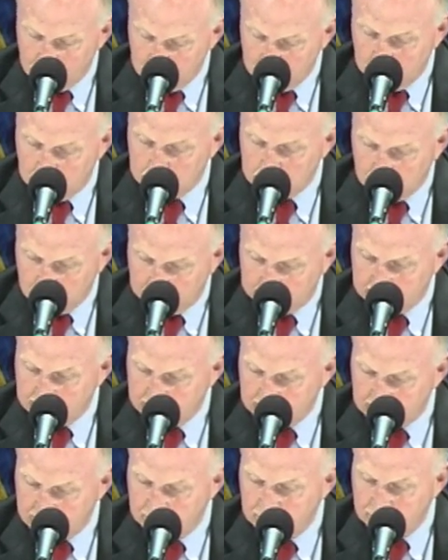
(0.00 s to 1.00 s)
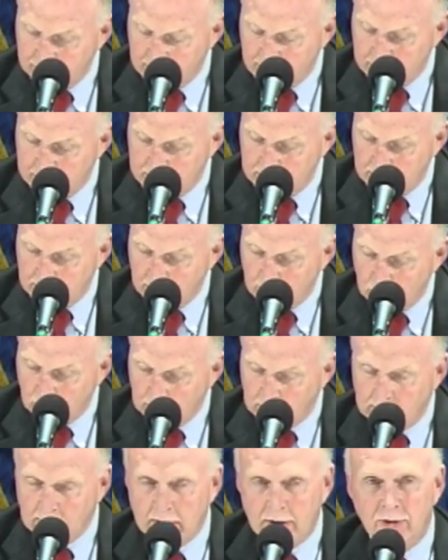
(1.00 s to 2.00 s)
being marketed on the CME,
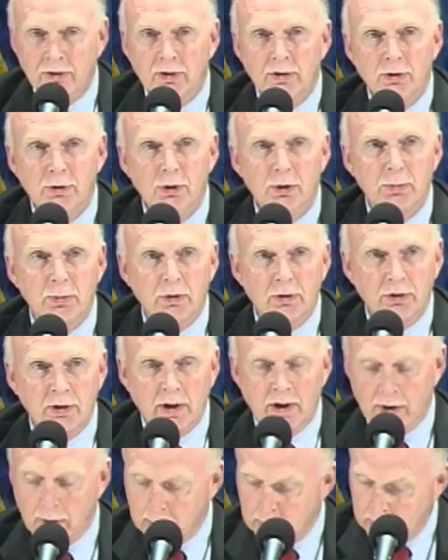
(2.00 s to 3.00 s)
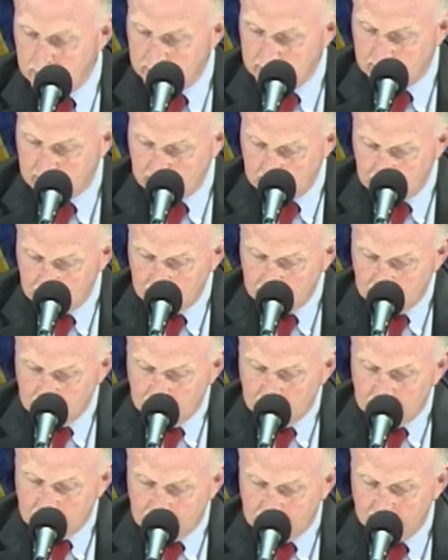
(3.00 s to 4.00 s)
or less than 2% of the butter,
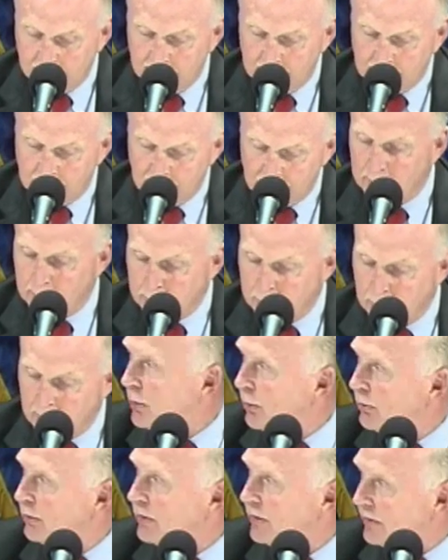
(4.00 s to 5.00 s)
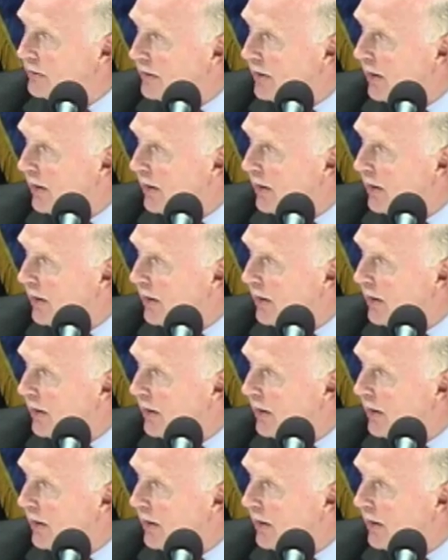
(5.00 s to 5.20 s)
having the $1 billion